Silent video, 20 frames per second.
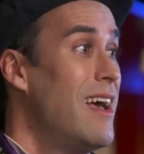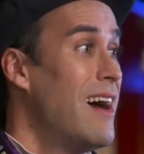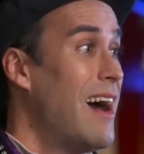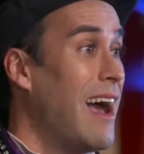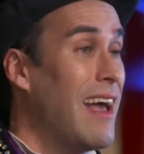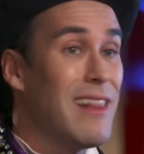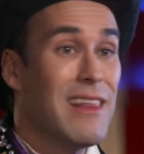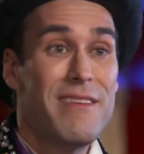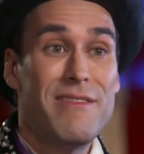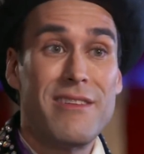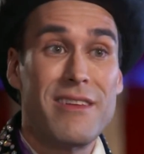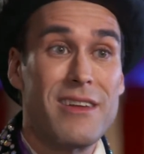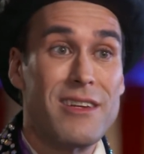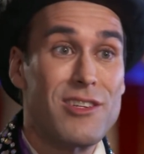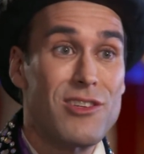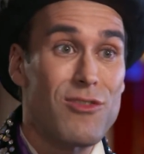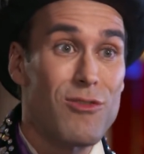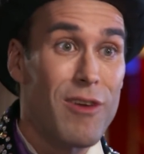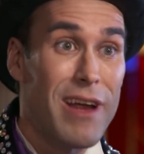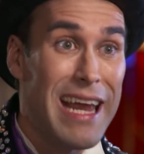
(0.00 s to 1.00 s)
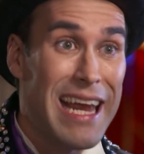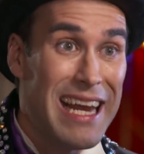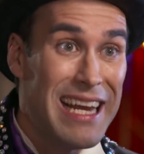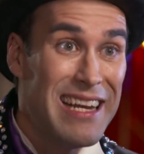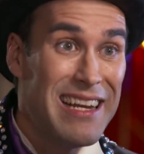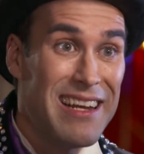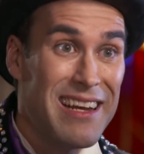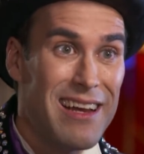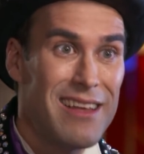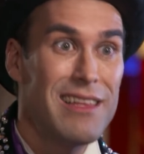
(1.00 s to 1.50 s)
I lived on a
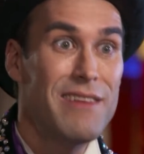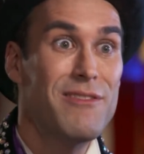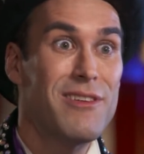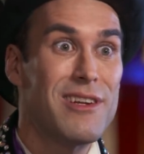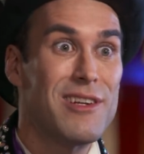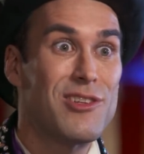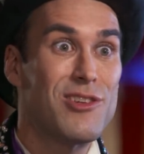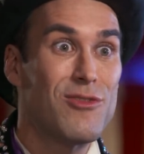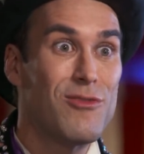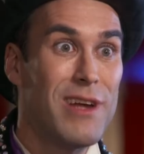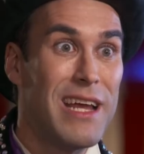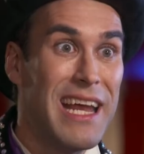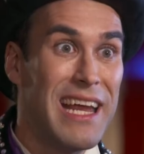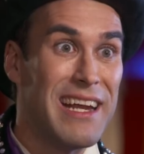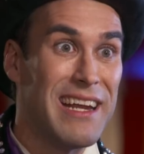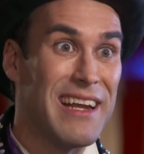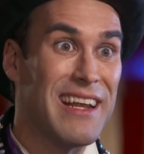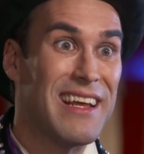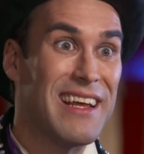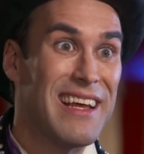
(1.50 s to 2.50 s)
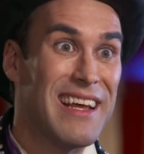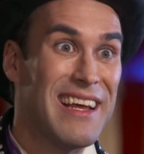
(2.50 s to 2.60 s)
train. I lived on a train.